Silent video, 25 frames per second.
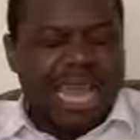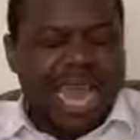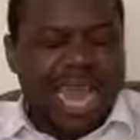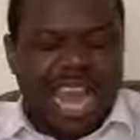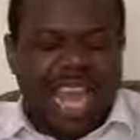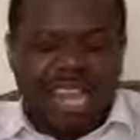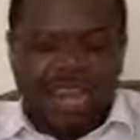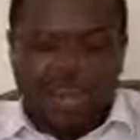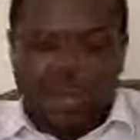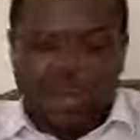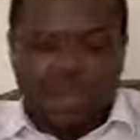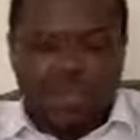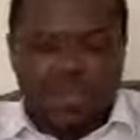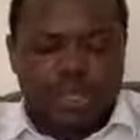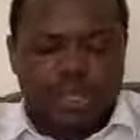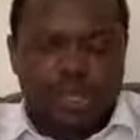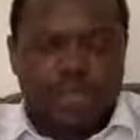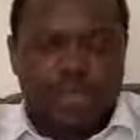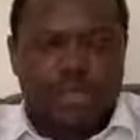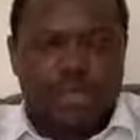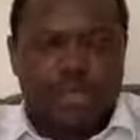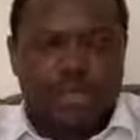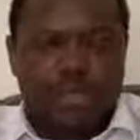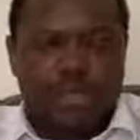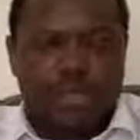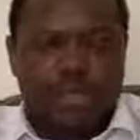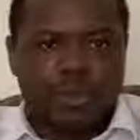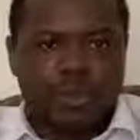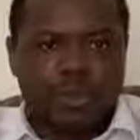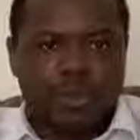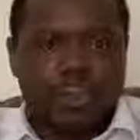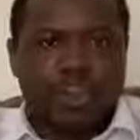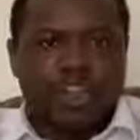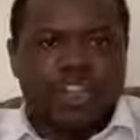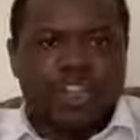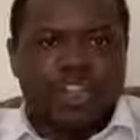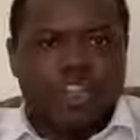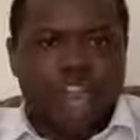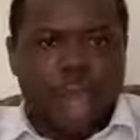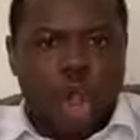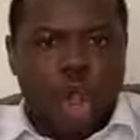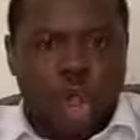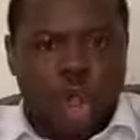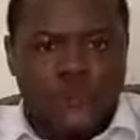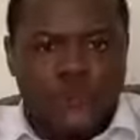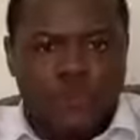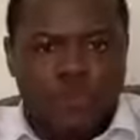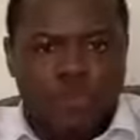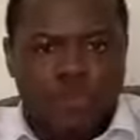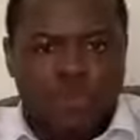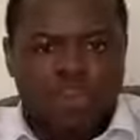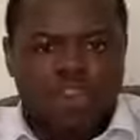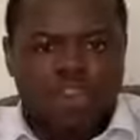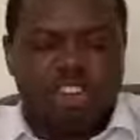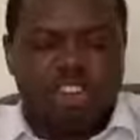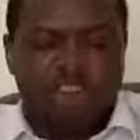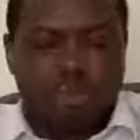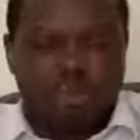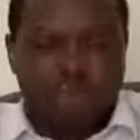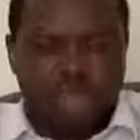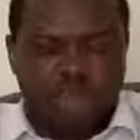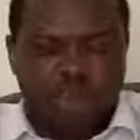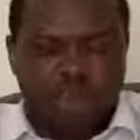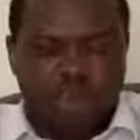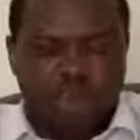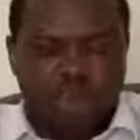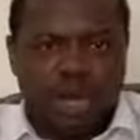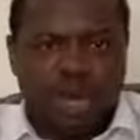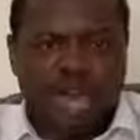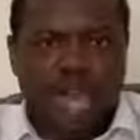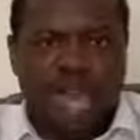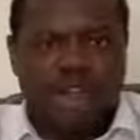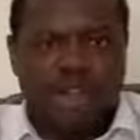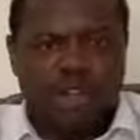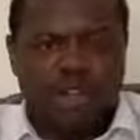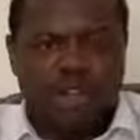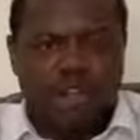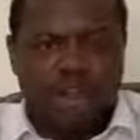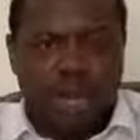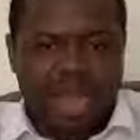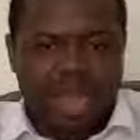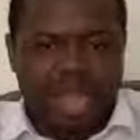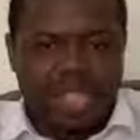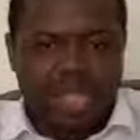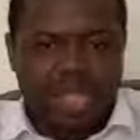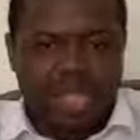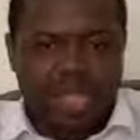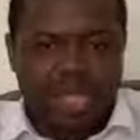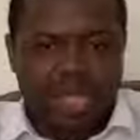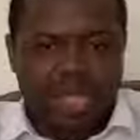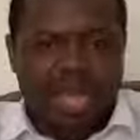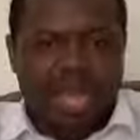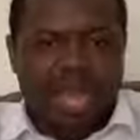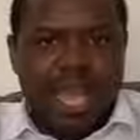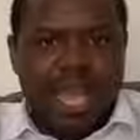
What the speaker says: I don't think so. The hopes of people have crashed.